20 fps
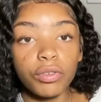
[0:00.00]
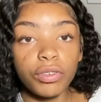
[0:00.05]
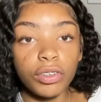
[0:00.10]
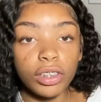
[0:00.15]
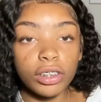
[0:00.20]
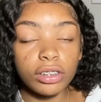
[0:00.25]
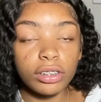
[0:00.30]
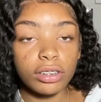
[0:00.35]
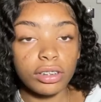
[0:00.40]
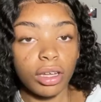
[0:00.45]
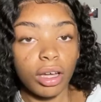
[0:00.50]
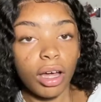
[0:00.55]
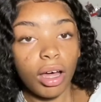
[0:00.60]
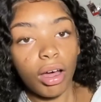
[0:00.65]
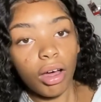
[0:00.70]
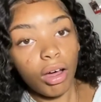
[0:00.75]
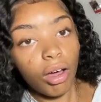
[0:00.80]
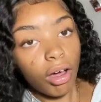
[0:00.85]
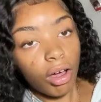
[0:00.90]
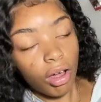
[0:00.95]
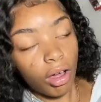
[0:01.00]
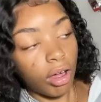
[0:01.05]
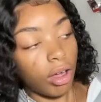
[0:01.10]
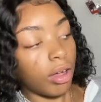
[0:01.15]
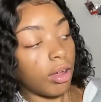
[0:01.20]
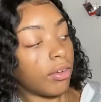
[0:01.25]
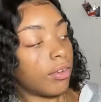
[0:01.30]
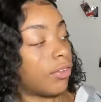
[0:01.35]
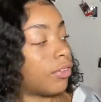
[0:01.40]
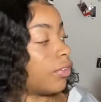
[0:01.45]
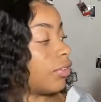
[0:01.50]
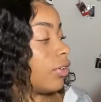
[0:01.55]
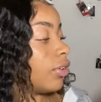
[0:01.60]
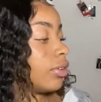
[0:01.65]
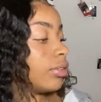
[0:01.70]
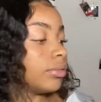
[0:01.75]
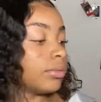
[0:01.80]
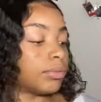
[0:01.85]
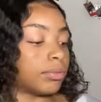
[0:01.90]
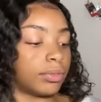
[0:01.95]
first off,
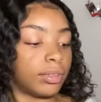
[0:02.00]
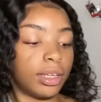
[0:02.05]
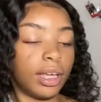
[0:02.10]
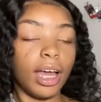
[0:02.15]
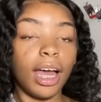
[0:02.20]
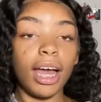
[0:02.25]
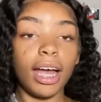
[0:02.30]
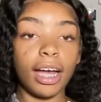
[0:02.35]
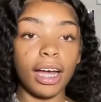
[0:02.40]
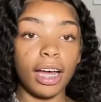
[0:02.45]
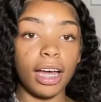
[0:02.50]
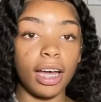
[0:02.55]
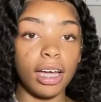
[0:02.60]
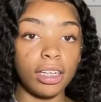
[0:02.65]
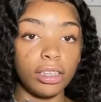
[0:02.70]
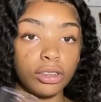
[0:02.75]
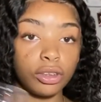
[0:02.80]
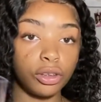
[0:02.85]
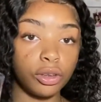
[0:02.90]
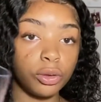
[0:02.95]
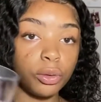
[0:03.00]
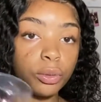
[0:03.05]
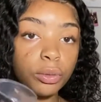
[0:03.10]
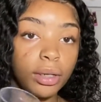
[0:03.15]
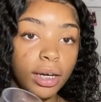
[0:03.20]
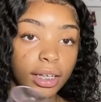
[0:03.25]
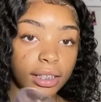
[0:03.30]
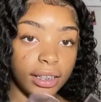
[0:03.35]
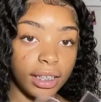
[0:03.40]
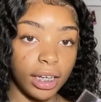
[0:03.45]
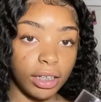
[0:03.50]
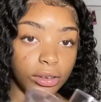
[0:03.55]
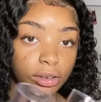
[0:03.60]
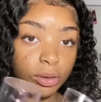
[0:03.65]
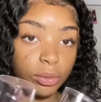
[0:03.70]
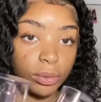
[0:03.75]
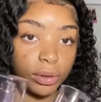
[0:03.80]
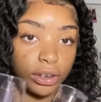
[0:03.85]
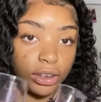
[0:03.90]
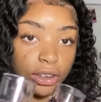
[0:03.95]
I got 2
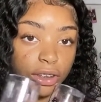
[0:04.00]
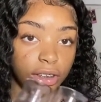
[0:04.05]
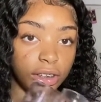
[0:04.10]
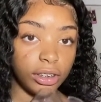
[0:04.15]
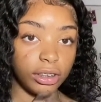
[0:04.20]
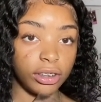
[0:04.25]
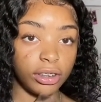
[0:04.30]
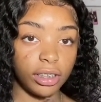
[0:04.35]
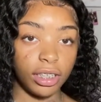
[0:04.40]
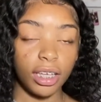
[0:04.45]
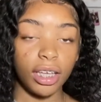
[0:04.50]
1,000 Wishes.